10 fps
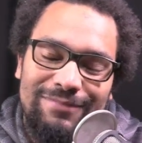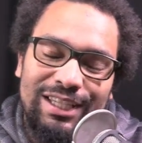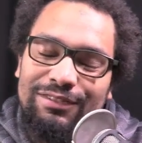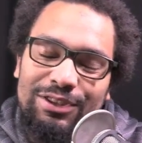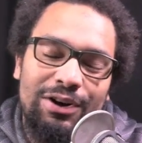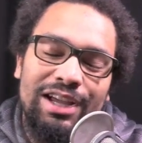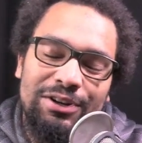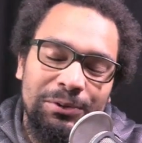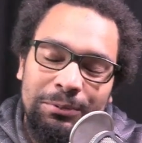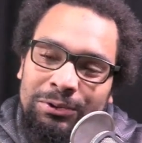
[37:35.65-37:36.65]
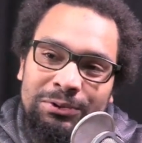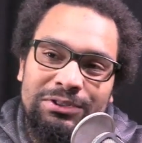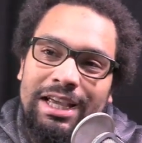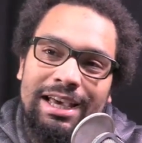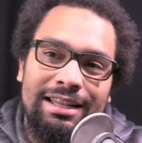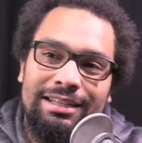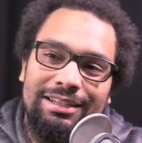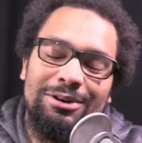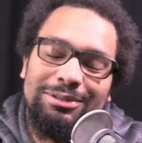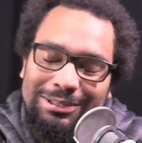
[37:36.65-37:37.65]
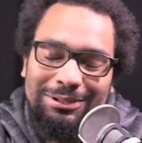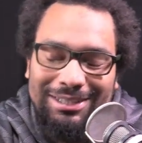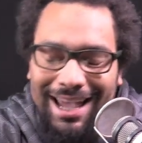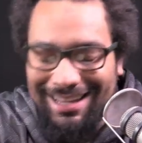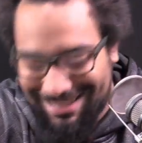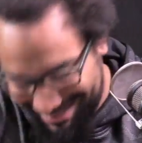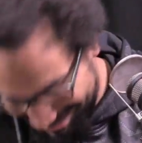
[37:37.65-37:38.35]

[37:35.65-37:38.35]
even though I know we'll lose to any old school deck.